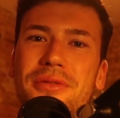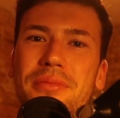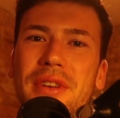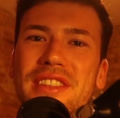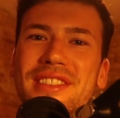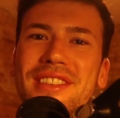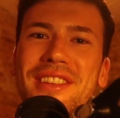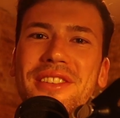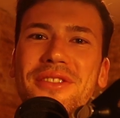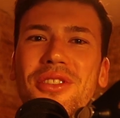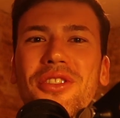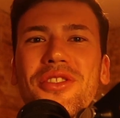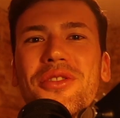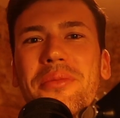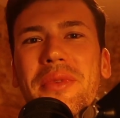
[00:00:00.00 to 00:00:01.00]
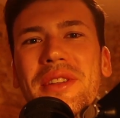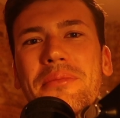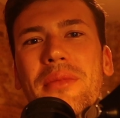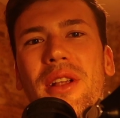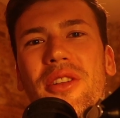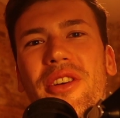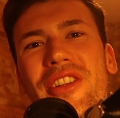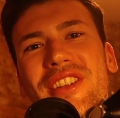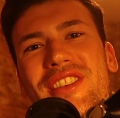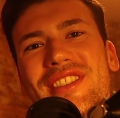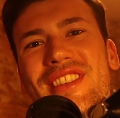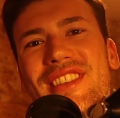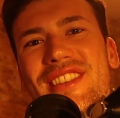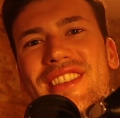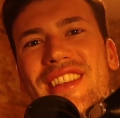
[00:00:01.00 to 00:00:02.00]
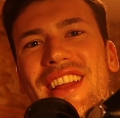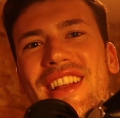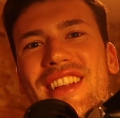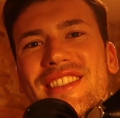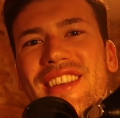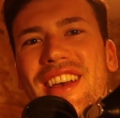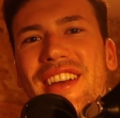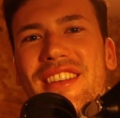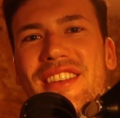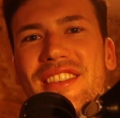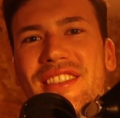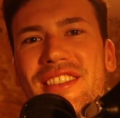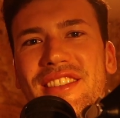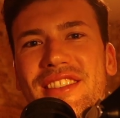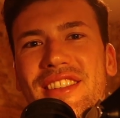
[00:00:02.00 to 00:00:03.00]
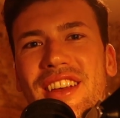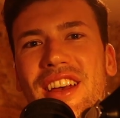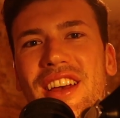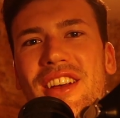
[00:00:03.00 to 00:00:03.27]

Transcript: basically document my learnings as a data scientist.